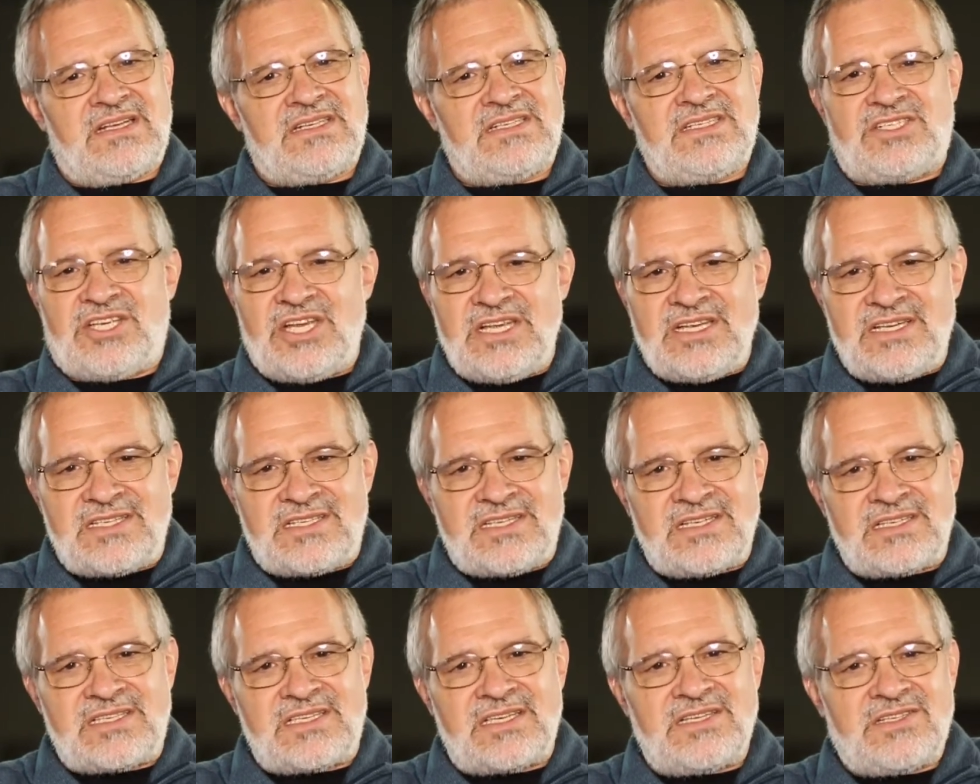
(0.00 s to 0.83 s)

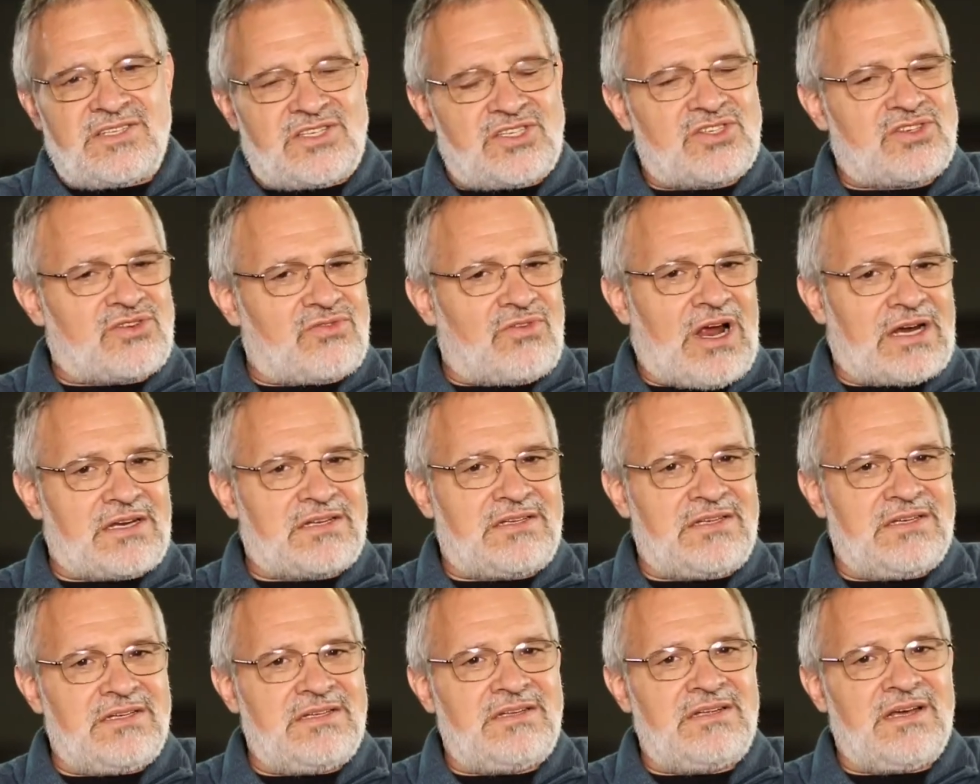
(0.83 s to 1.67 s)
Jesus
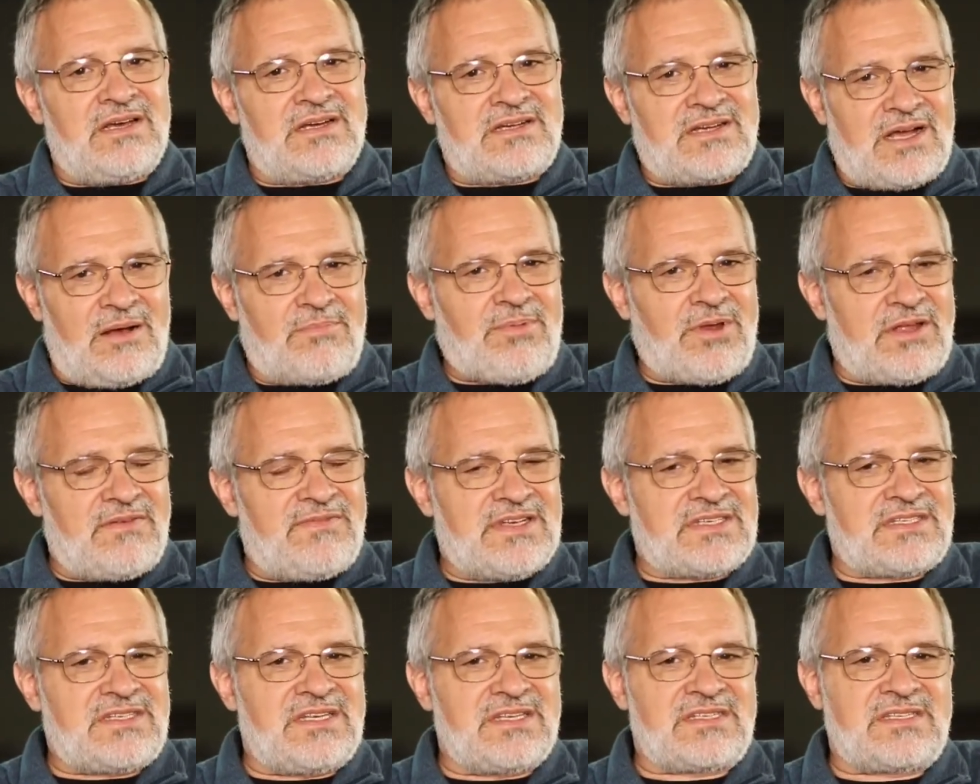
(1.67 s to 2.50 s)
instructed a couple of
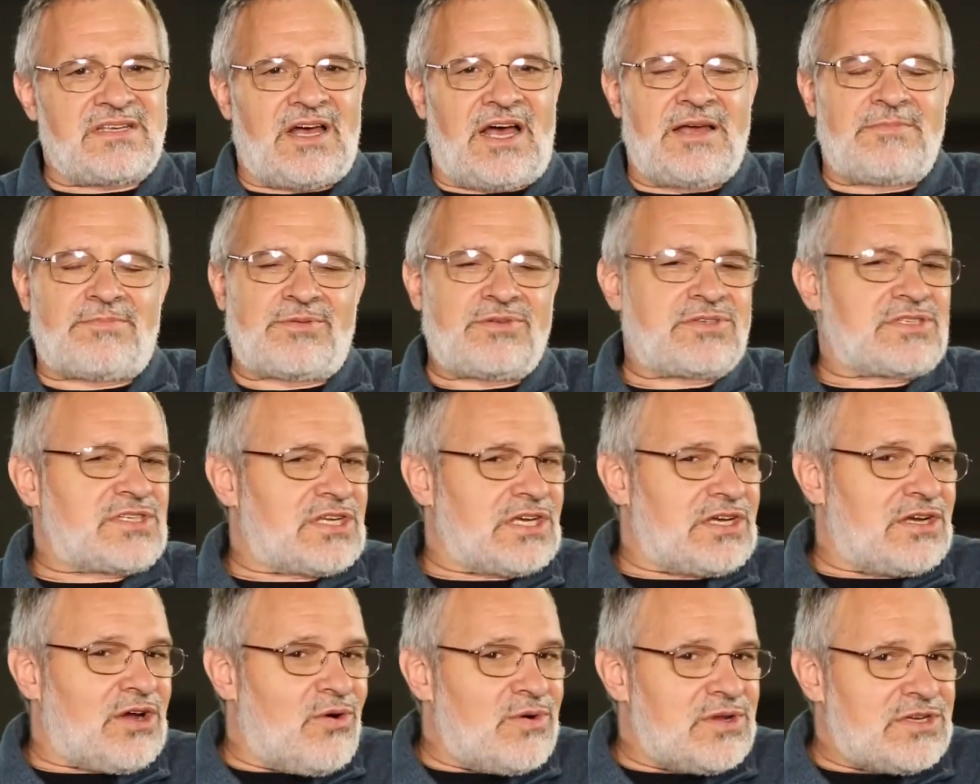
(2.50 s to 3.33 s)
his disciples to
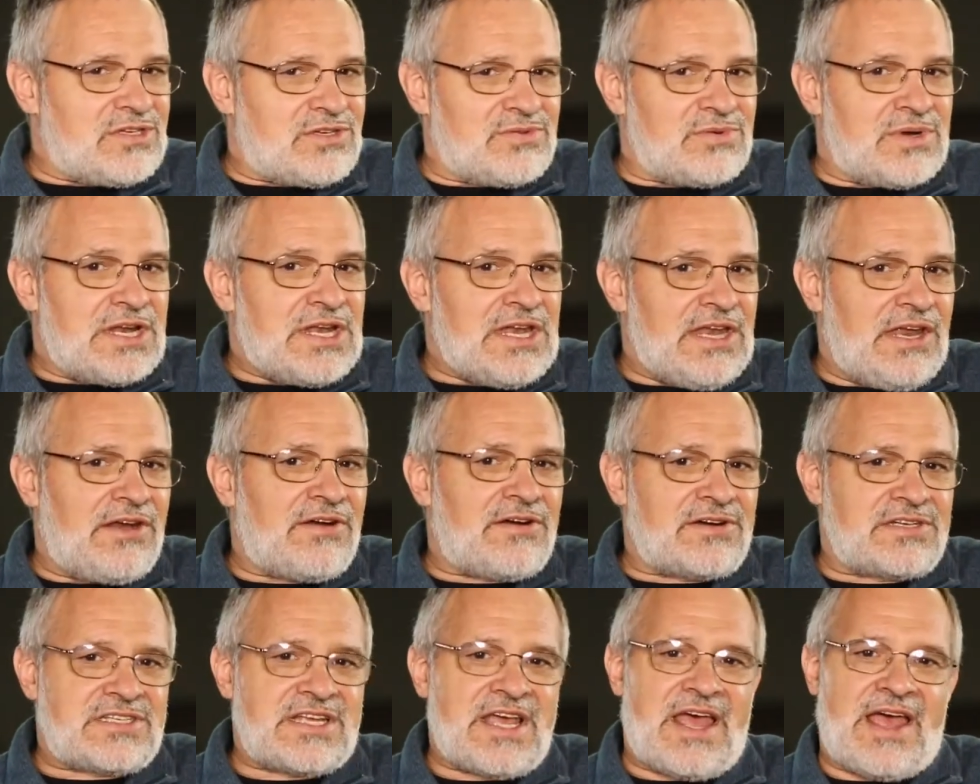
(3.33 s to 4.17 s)
go into a
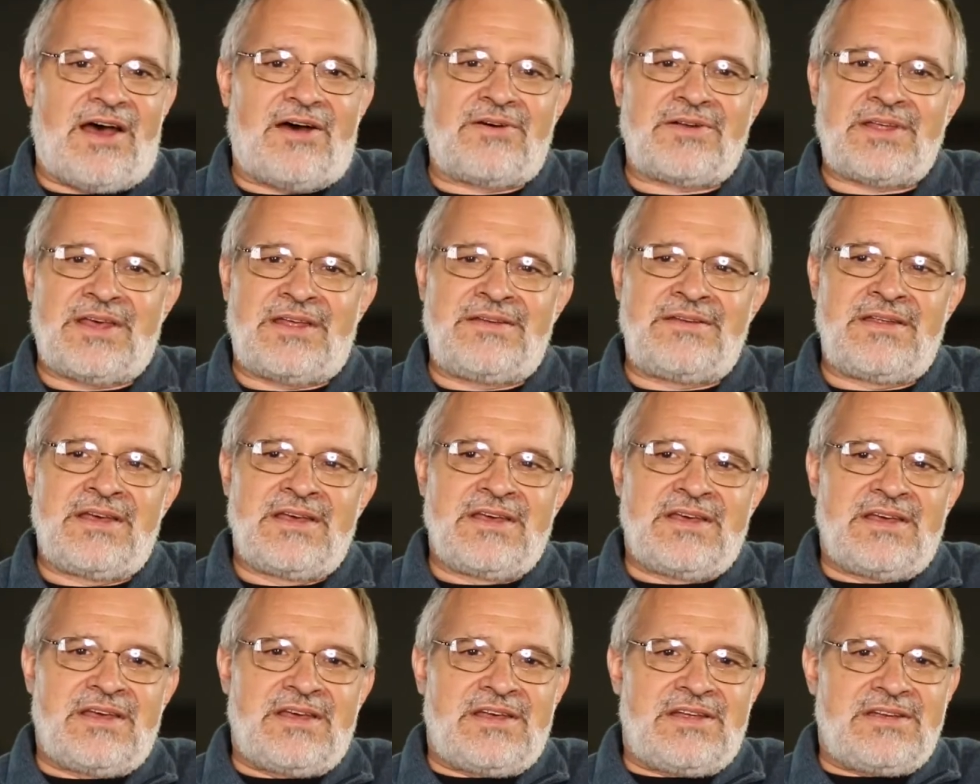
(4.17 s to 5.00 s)
near town and
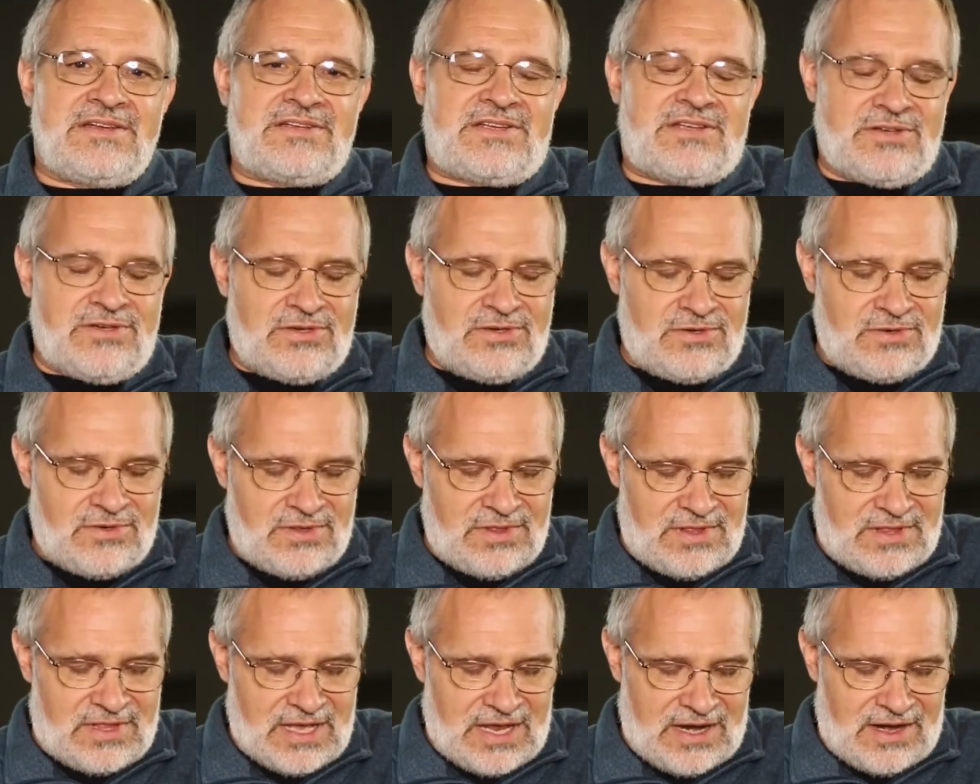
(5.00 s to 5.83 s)

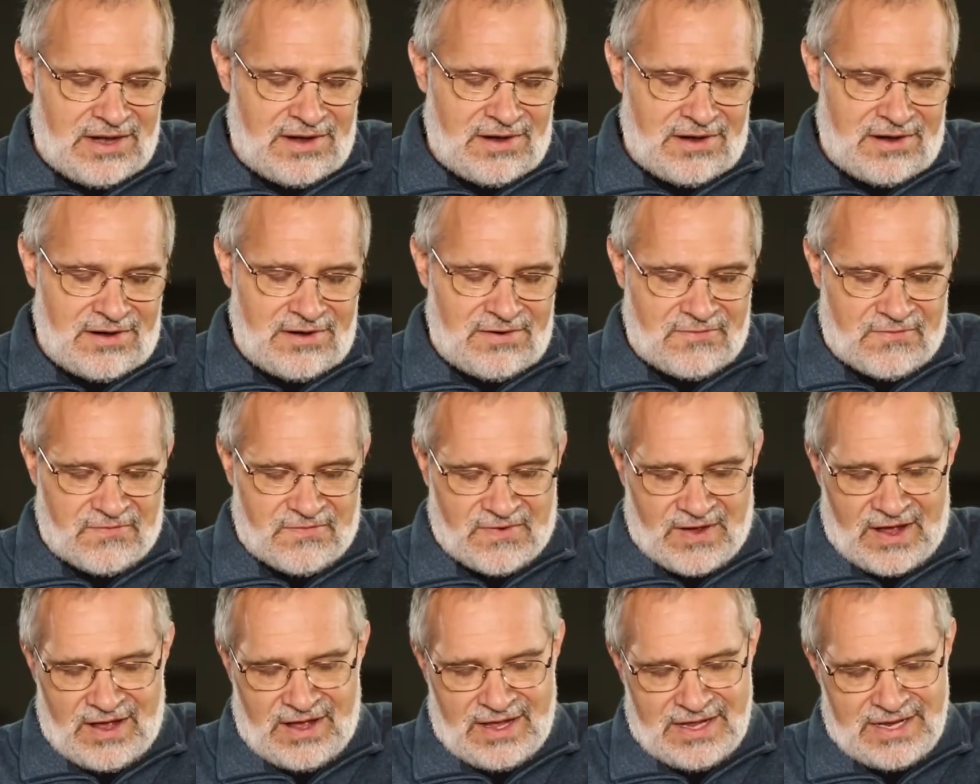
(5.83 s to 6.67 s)
to there
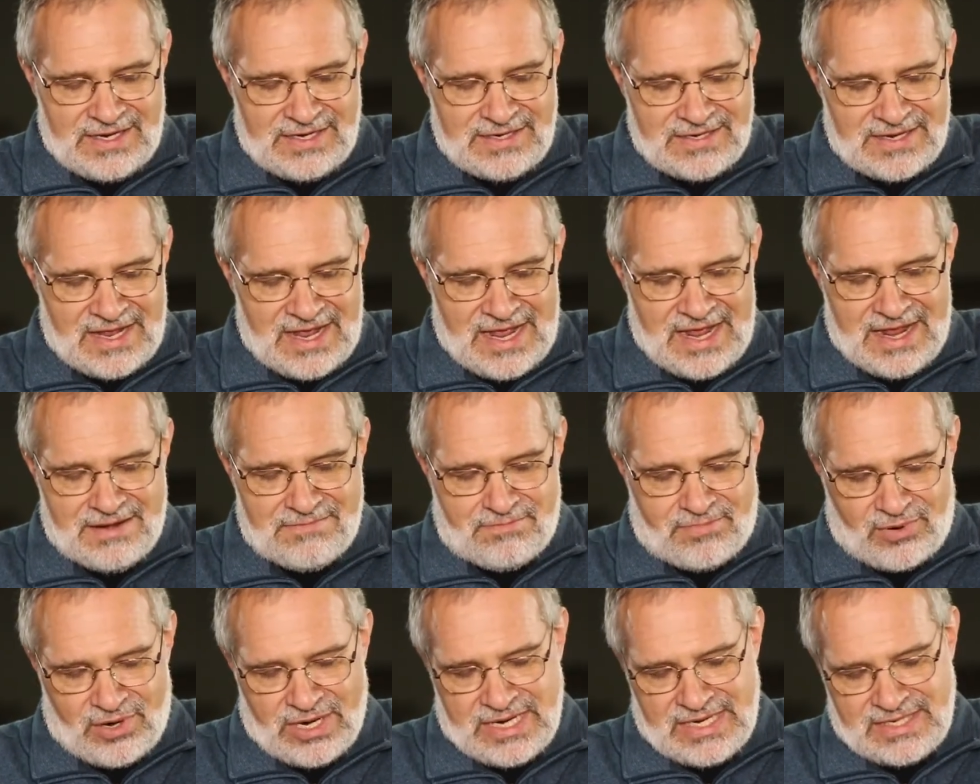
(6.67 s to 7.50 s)
find
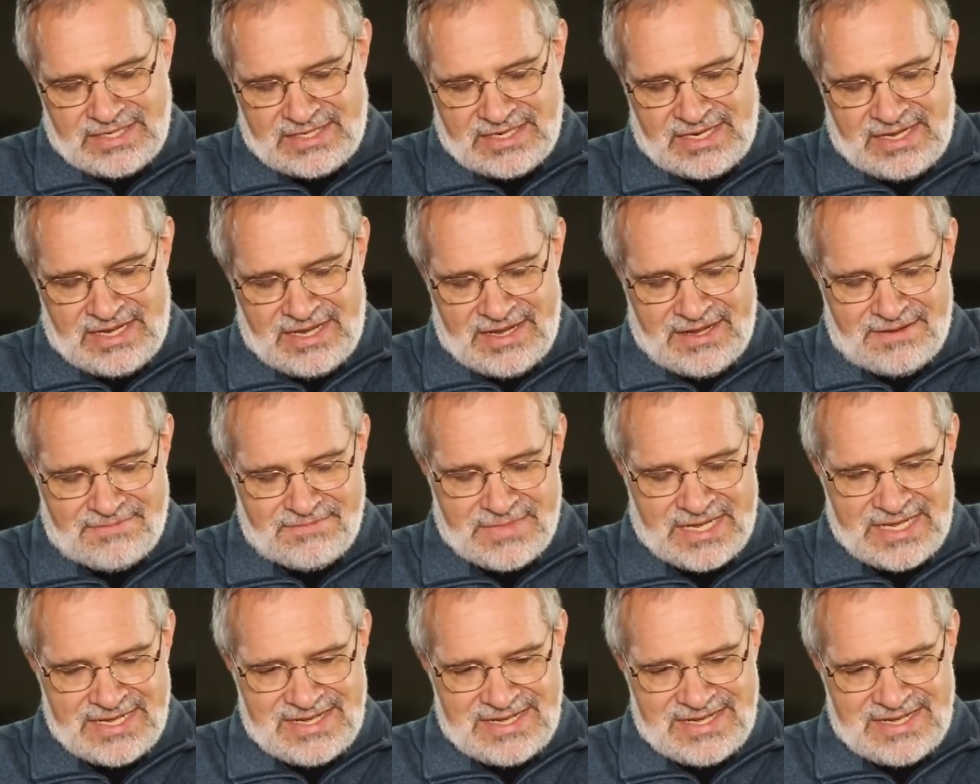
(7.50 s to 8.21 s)
and bring to him